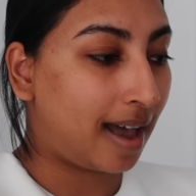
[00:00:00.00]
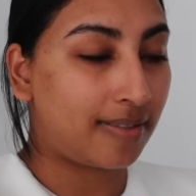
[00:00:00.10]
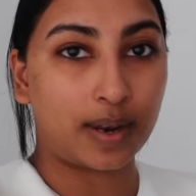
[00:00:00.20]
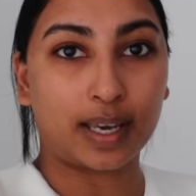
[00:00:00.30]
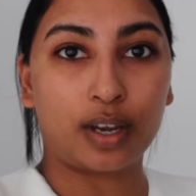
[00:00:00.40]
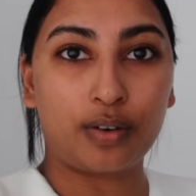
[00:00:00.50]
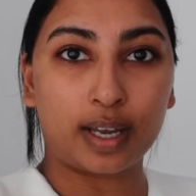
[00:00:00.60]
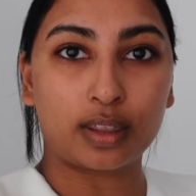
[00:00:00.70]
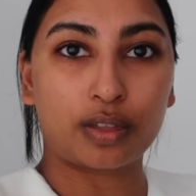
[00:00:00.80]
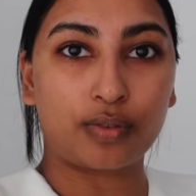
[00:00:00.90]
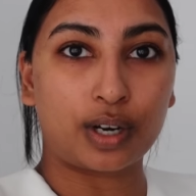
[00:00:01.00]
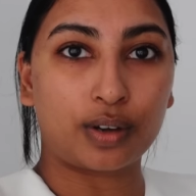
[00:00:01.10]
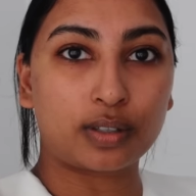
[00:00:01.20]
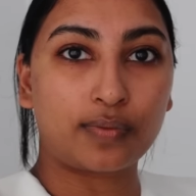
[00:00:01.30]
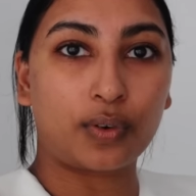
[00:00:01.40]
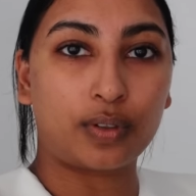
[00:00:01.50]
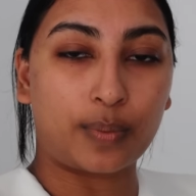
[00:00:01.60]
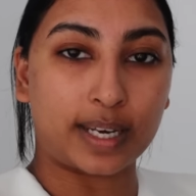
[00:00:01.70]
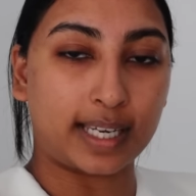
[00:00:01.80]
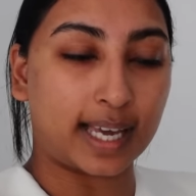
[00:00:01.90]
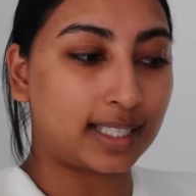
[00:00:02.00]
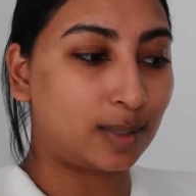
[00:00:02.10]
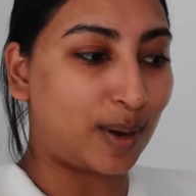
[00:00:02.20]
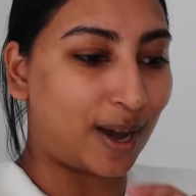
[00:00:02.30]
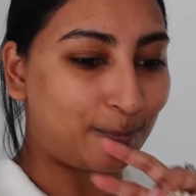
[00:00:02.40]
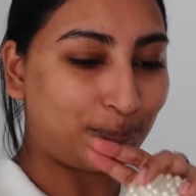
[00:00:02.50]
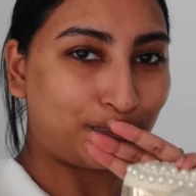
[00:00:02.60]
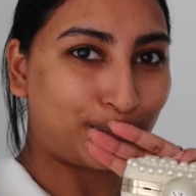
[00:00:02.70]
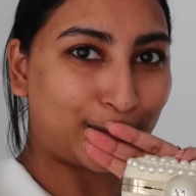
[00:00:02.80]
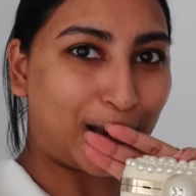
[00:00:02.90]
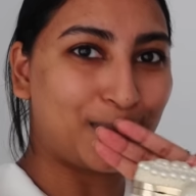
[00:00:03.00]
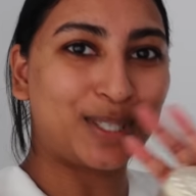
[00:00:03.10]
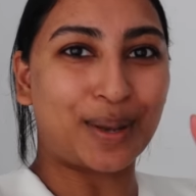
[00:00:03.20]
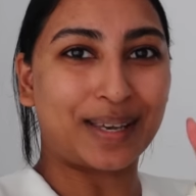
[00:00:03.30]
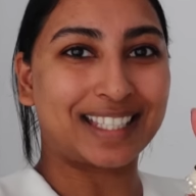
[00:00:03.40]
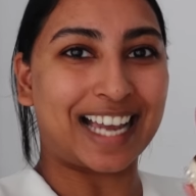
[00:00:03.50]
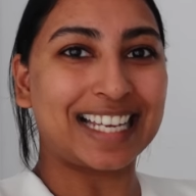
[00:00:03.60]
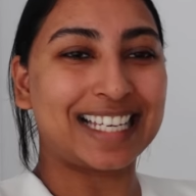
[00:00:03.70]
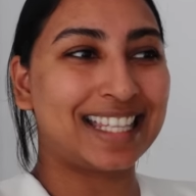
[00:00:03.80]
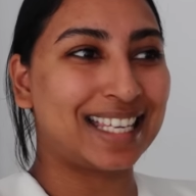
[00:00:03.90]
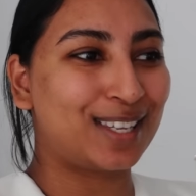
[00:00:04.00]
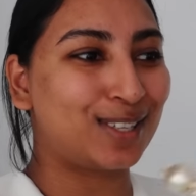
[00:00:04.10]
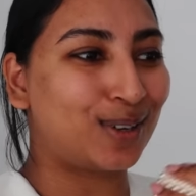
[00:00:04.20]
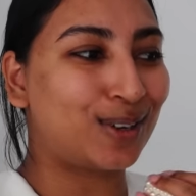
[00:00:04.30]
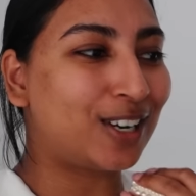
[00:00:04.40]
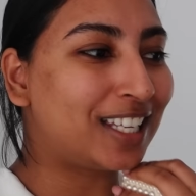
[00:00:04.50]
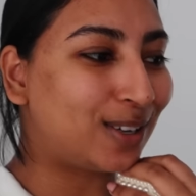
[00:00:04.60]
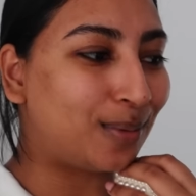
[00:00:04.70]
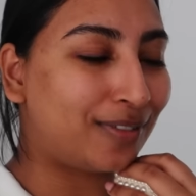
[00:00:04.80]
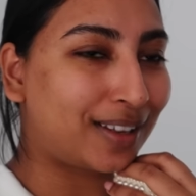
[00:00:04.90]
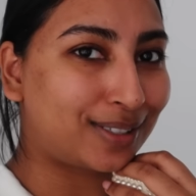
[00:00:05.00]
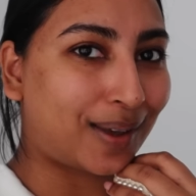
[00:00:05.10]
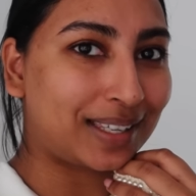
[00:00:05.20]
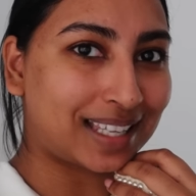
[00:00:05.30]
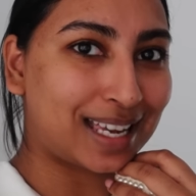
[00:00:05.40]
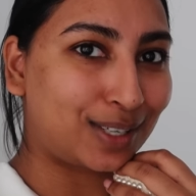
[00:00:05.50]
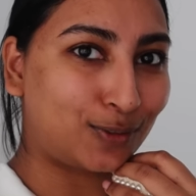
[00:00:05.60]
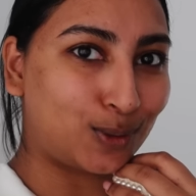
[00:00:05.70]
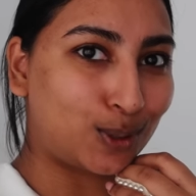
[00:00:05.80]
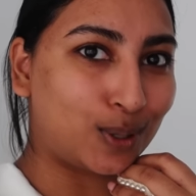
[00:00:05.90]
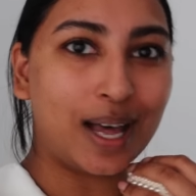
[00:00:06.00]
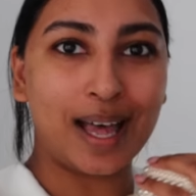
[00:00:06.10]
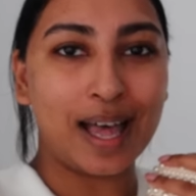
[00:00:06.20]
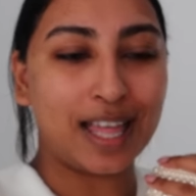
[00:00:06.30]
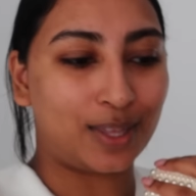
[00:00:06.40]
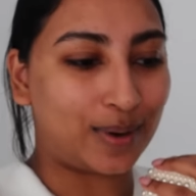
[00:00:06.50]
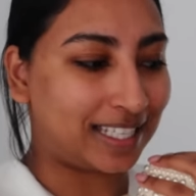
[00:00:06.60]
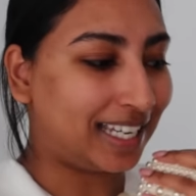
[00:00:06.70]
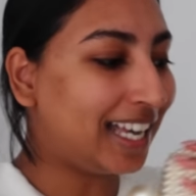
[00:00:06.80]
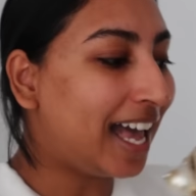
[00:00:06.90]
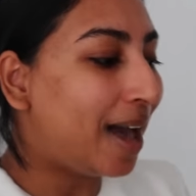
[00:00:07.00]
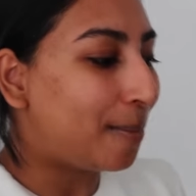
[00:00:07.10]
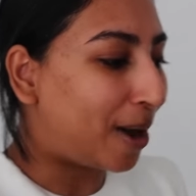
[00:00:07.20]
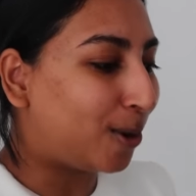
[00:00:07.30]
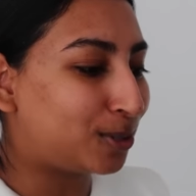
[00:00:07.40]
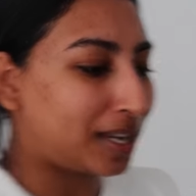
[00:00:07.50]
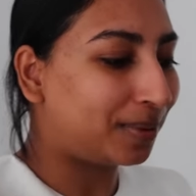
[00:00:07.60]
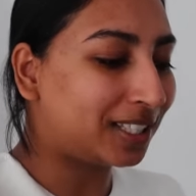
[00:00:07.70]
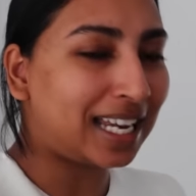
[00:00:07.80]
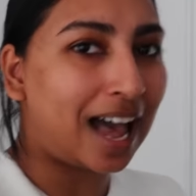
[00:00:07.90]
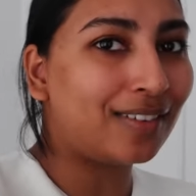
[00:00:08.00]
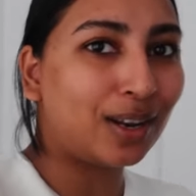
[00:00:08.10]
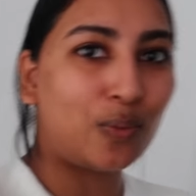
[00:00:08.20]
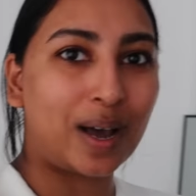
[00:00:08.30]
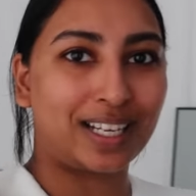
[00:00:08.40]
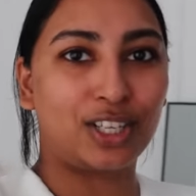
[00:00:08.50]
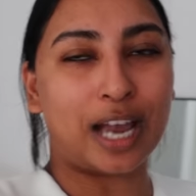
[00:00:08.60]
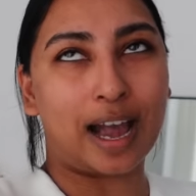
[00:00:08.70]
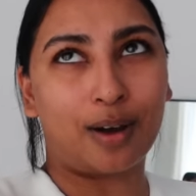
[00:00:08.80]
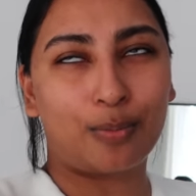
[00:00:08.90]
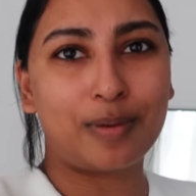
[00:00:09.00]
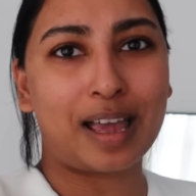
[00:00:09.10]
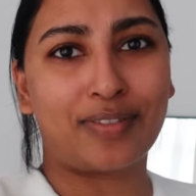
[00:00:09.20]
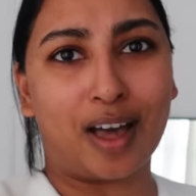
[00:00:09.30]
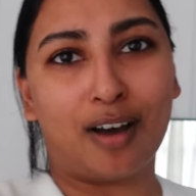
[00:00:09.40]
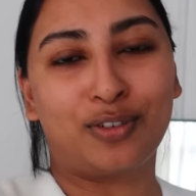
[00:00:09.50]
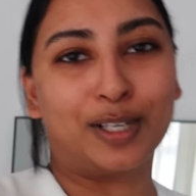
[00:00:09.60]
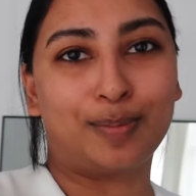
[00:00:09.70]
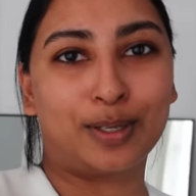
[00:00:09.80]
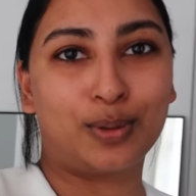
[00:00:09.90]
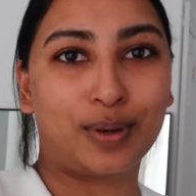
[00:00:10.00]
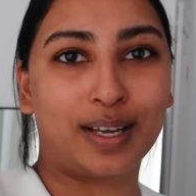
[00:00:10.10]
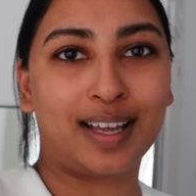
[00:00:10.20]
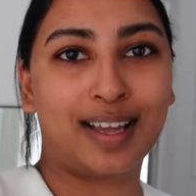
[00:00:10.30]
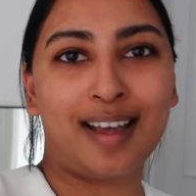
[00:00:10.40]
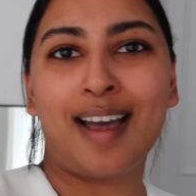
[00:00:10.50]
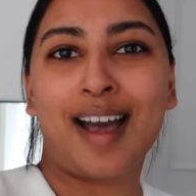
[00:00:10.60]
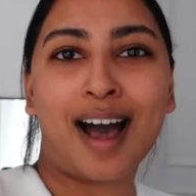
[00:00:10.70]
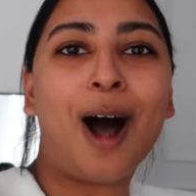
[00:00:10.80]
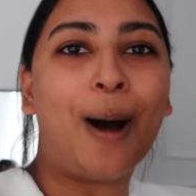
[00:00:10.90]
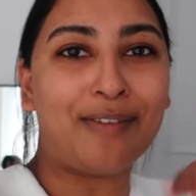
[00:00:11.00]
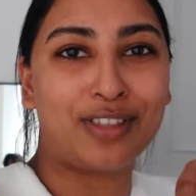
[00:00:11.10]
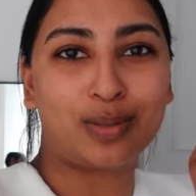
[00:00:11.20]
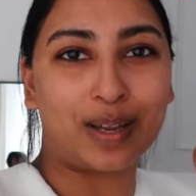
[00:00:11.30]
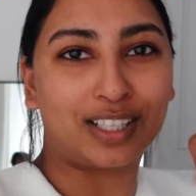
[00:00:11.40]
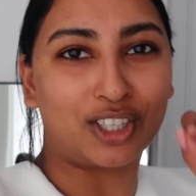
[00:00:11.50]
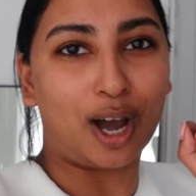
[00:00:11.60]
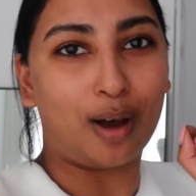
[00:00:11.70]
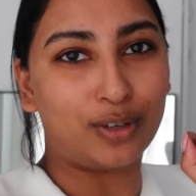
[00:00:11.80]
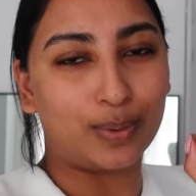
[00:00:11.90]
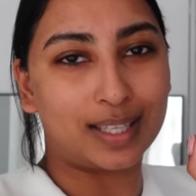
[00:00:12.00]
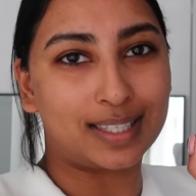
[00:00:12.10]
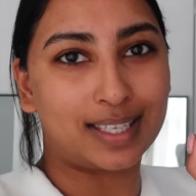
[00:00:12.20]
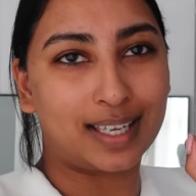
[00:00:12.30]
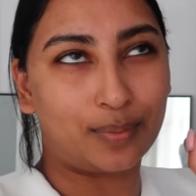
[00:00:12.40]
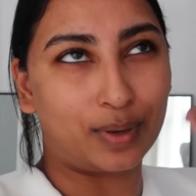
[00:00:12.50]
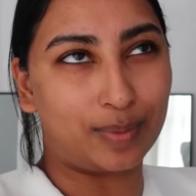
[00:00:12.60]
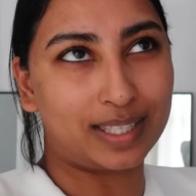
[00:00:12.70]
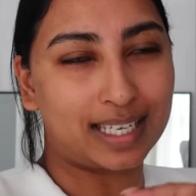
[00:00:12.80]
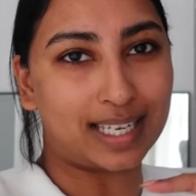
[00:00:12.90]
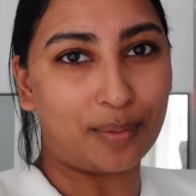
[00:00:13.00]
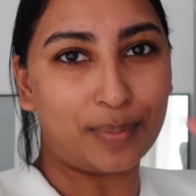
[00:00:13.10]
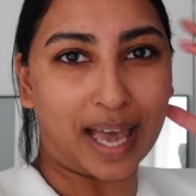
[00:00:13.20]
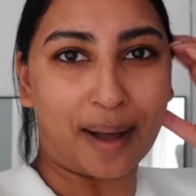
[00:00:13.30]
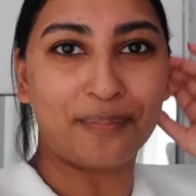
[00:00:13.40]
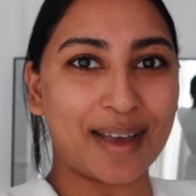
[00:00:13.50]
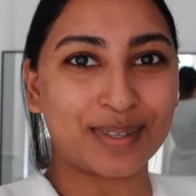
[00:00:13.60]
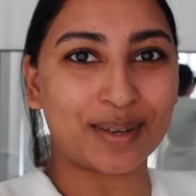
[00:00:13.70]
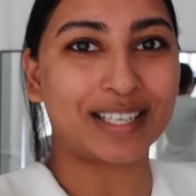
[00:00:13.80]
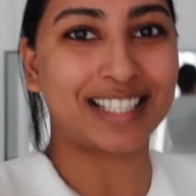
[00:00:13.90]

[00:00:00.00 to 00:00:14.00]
and then I can create the three looks for the wedding guest. But I'm so excited. This has honestly got me feeling so excited for the wedding. But also, I wanted to have a little wedding chat. I'll probably have that afterwards, I'll have this wedding chat afterwards when I'm sitting down. But yeah, I'm so